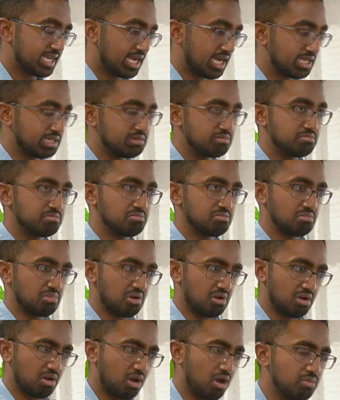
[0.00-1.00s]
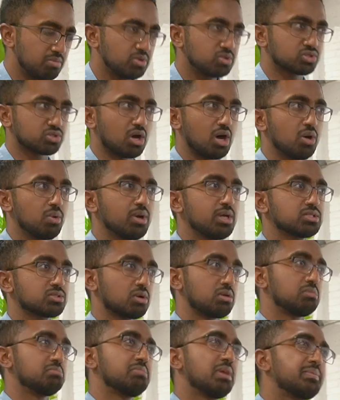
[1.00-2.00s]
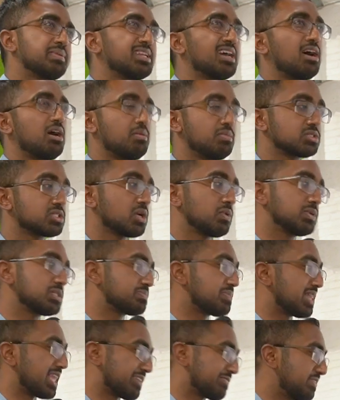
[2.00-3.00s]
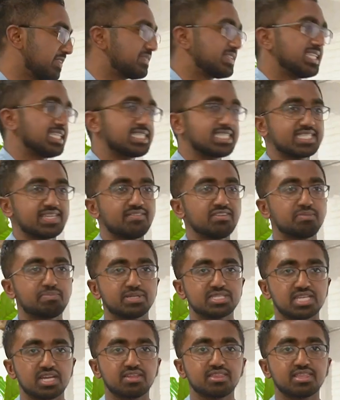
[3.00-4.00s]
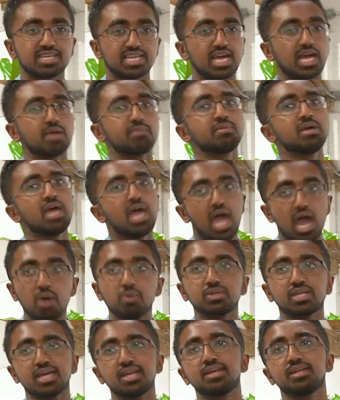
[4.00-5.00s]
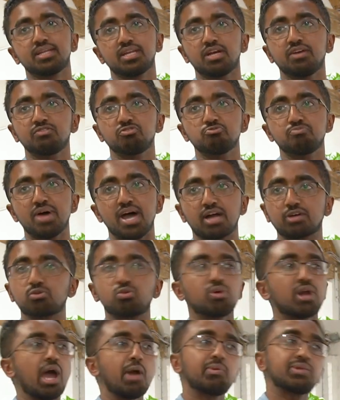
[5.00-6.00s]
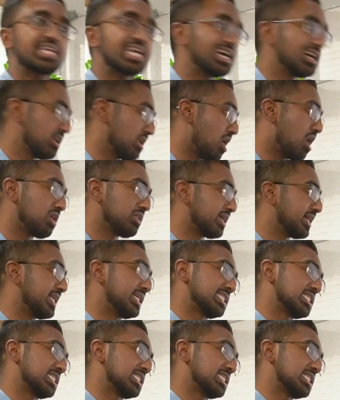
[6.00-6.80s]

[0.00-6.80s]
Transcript: I almost always, or maybe not almost always, but like 50 to 70% of the time, I would get an interview back or I would get an online